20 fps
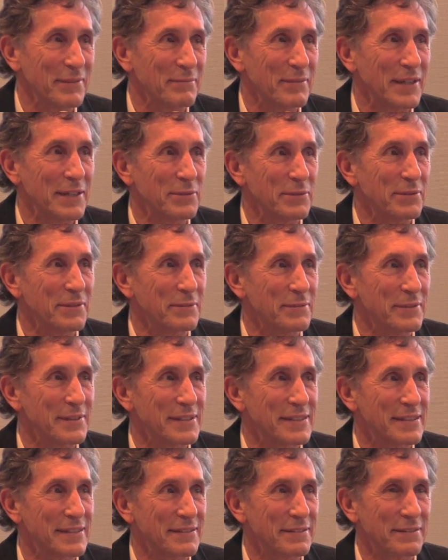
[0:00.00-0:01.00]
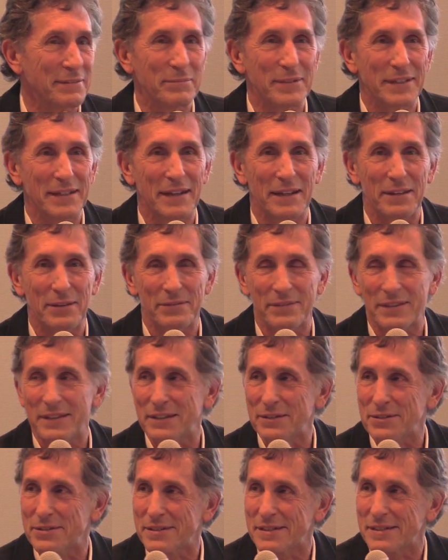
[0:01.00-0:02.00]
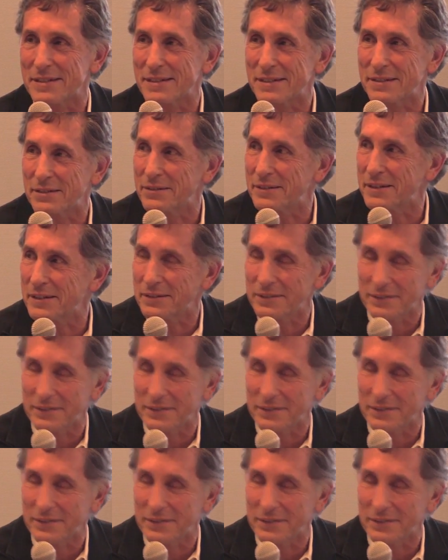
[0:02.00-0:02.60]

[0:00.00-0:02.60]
My daughter was here, but I don't think she was here.